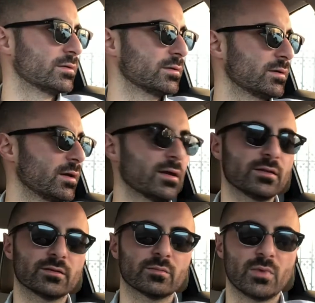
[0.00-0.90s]

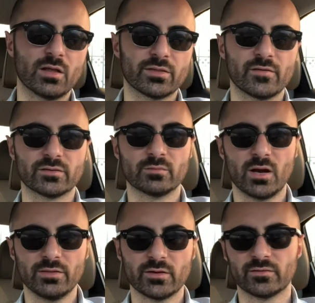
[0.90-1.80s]
And month after
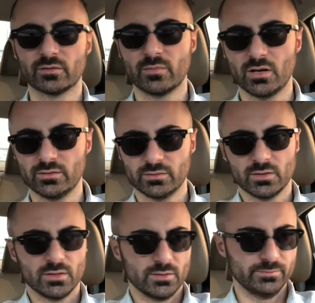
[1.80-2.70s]
month after month,
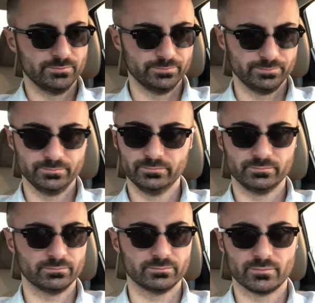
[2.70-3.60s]

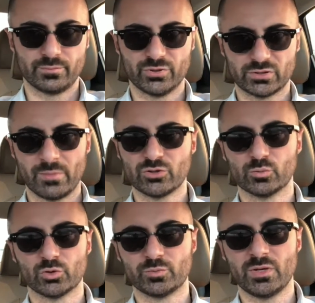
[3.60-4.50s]
prescription
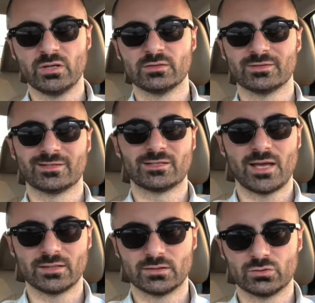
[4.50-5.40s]
was being
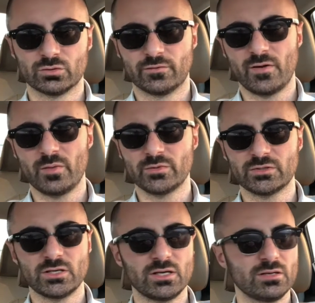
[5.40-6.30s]
sent to the
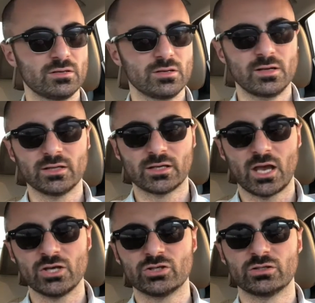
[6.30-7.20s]
pharmacy. On
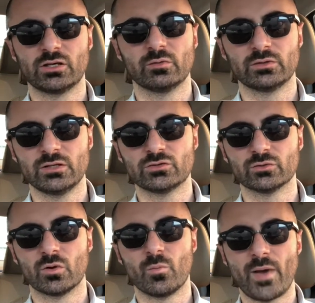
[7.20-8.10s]
occasion, he would need to
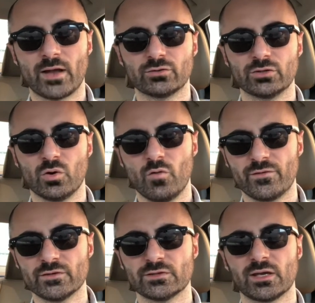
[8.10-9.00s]
go back to the
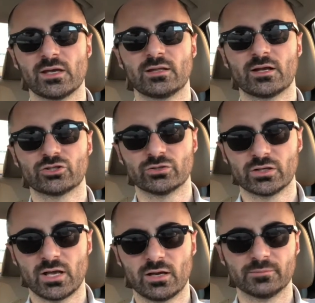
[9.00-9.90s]
office and actually get it.